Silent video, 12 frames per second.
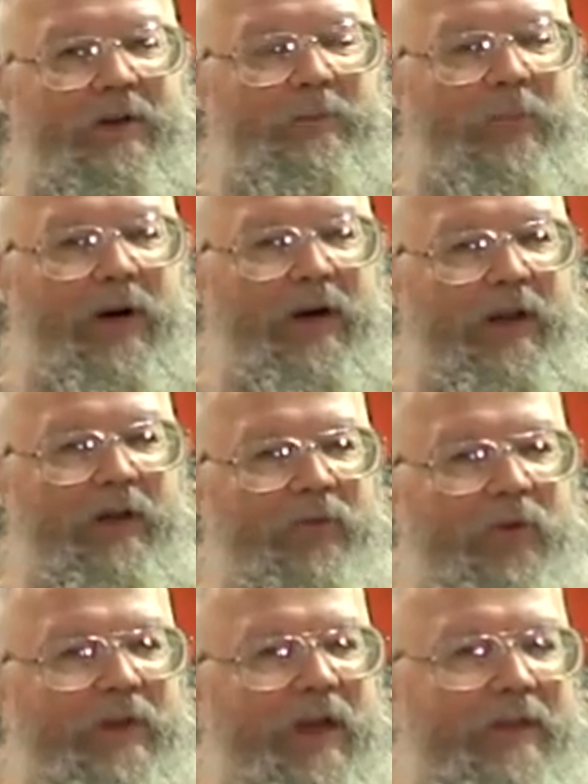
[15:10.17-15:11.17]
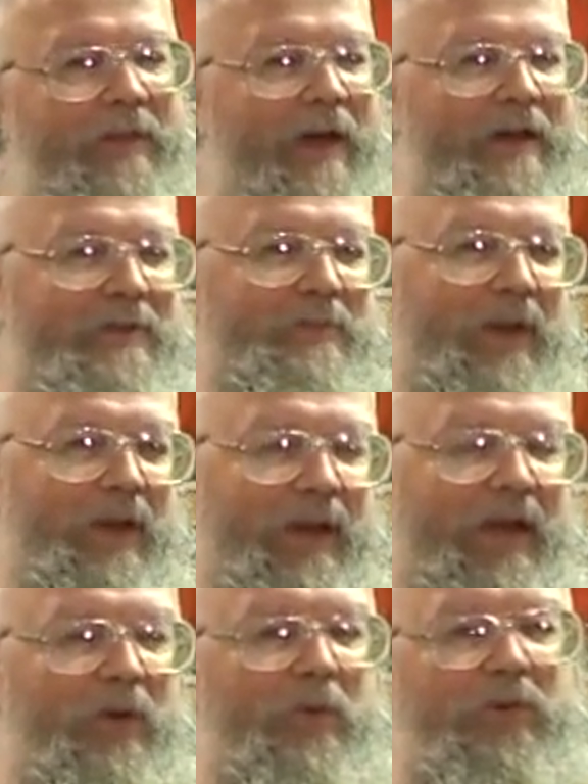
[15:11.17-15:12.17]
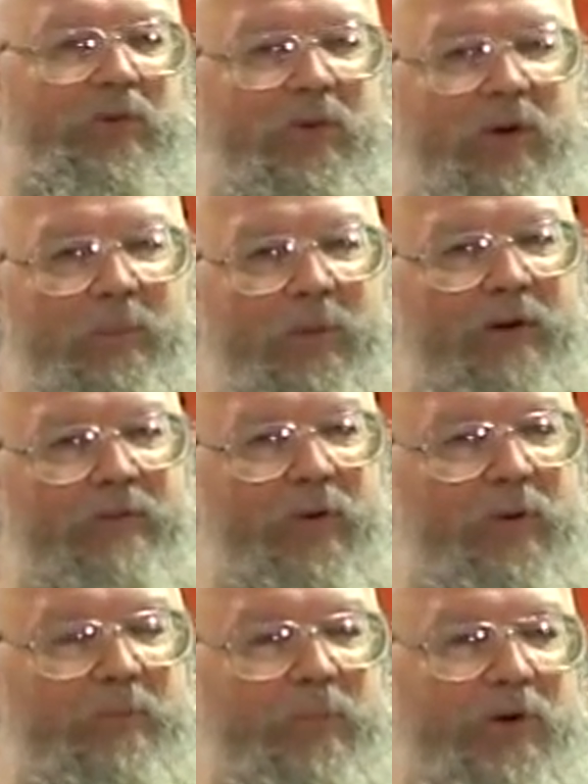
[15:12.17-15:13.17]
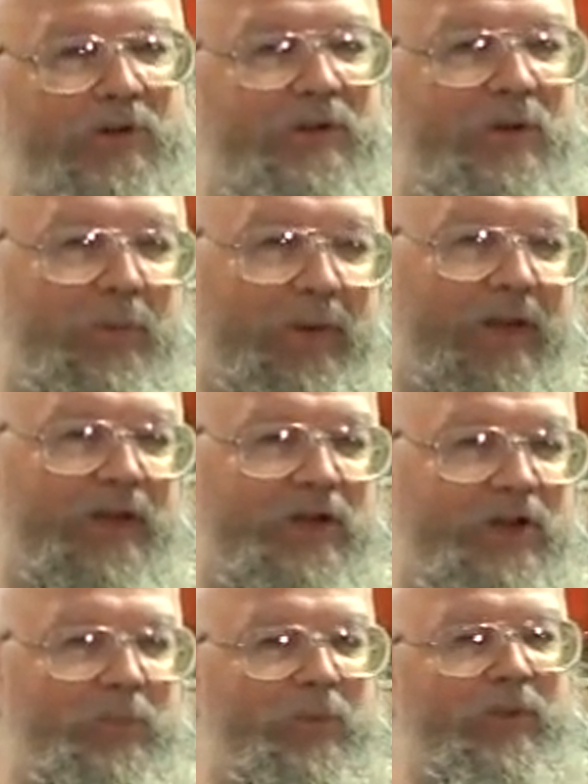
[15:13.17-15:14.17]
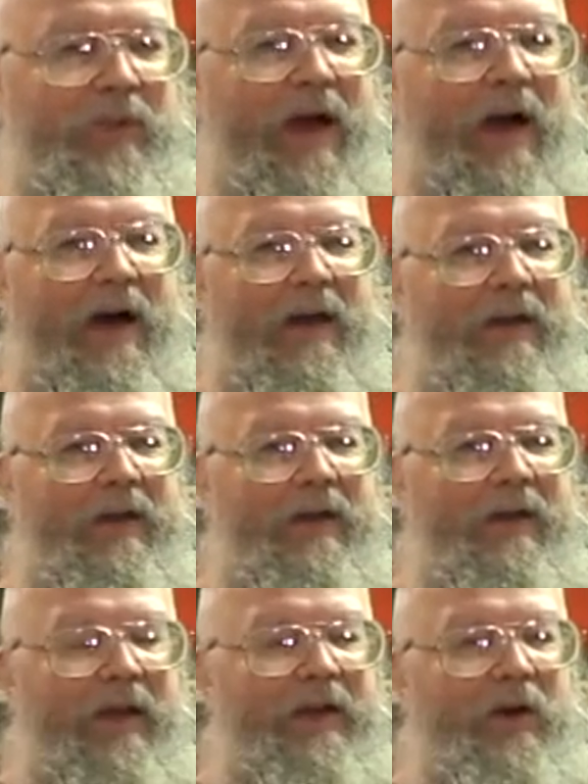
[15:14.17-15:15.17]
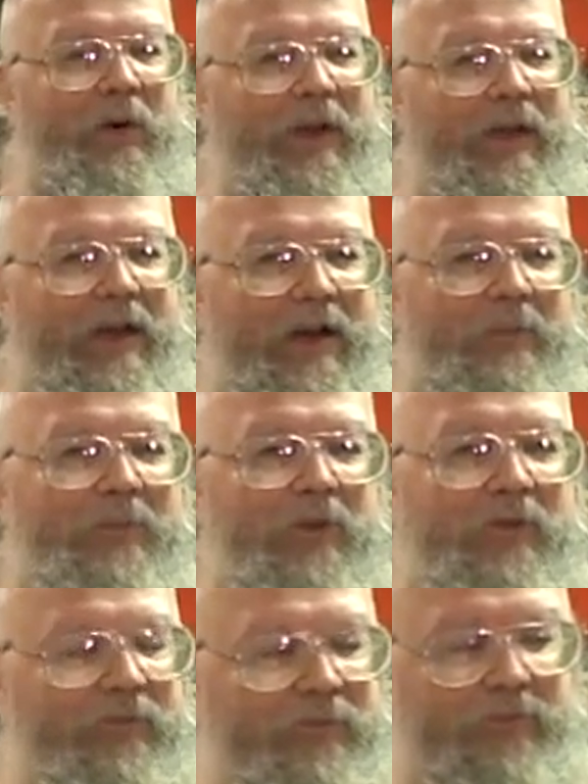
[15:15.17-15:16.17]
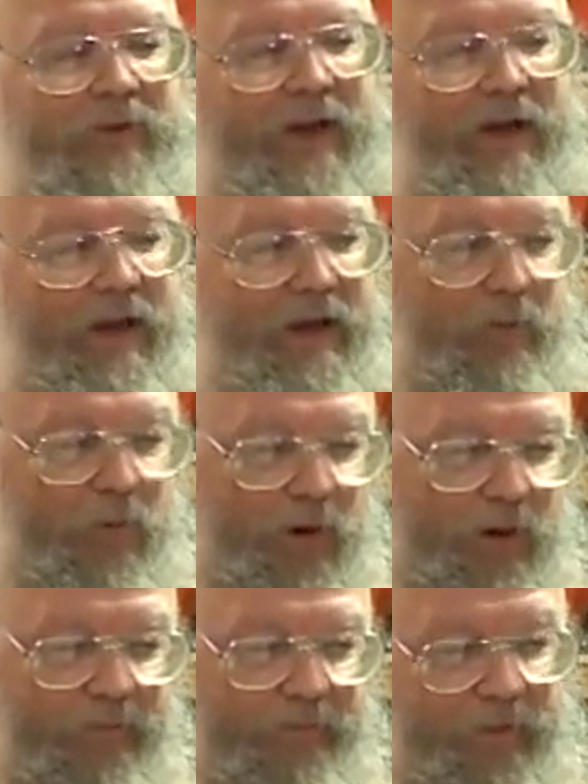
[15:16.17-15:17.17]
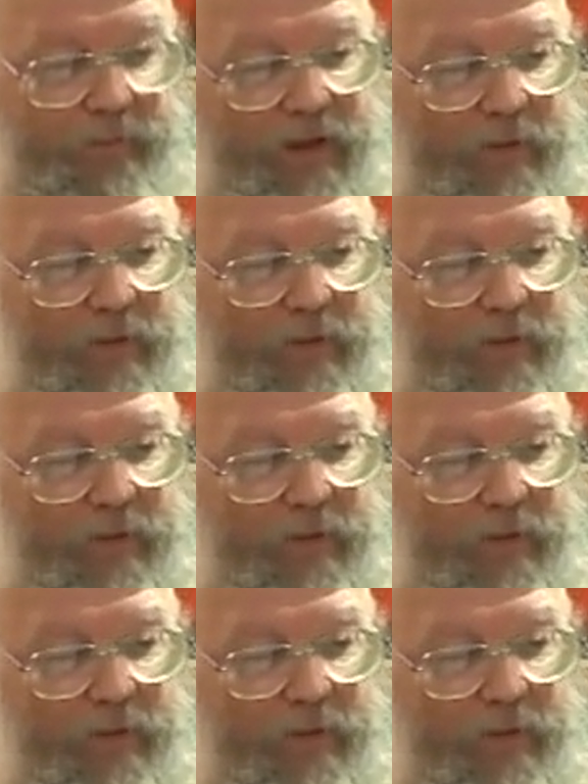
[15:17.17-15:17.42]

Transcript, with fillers: But if you take that as being equal to or above your personal relationship with God and knowing Him, you've kind of got it wrong, in my